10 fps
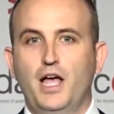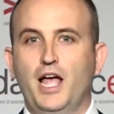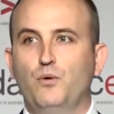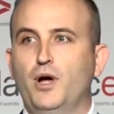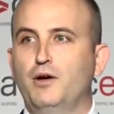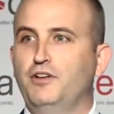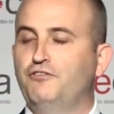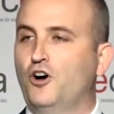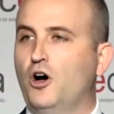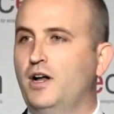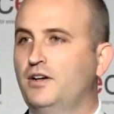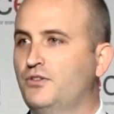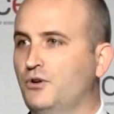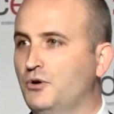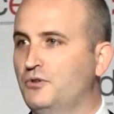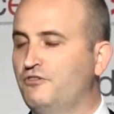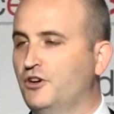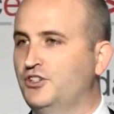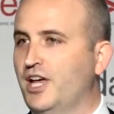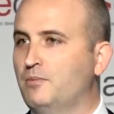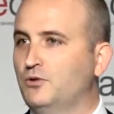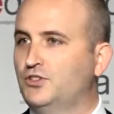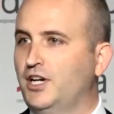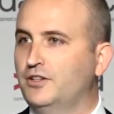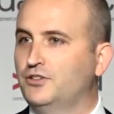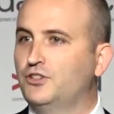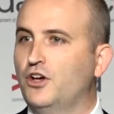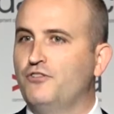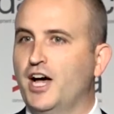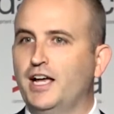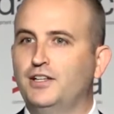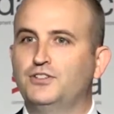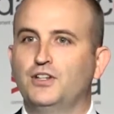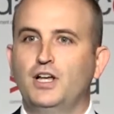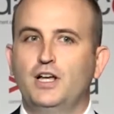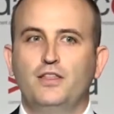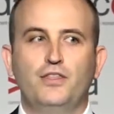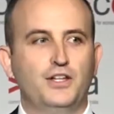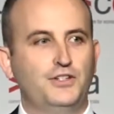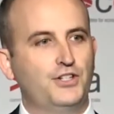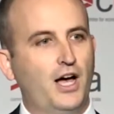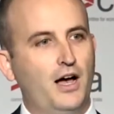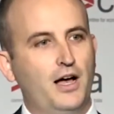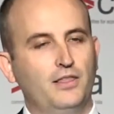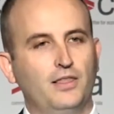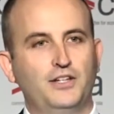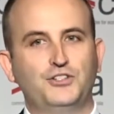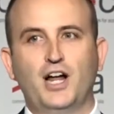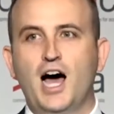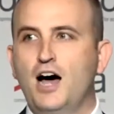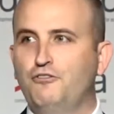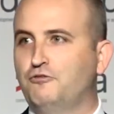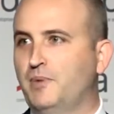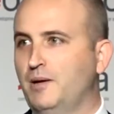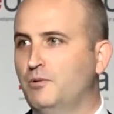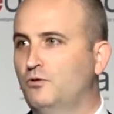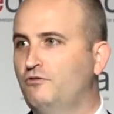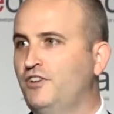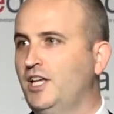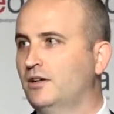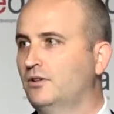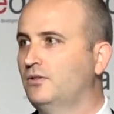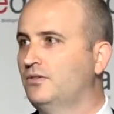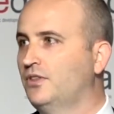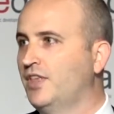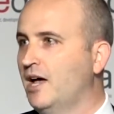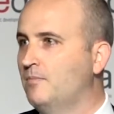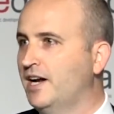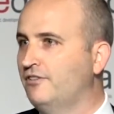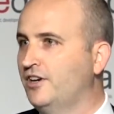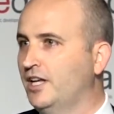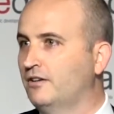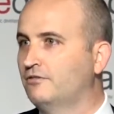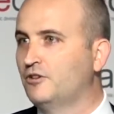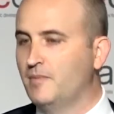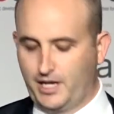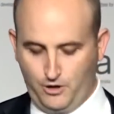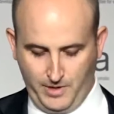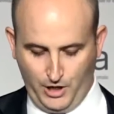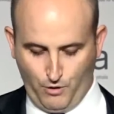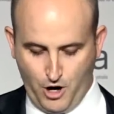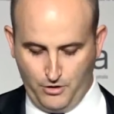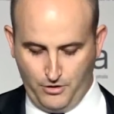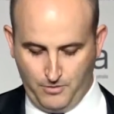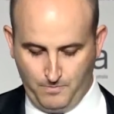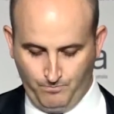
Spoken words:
and where we find through, for example, CEDA's surveys, that less than half of people feel that they are benefiting from economic growth.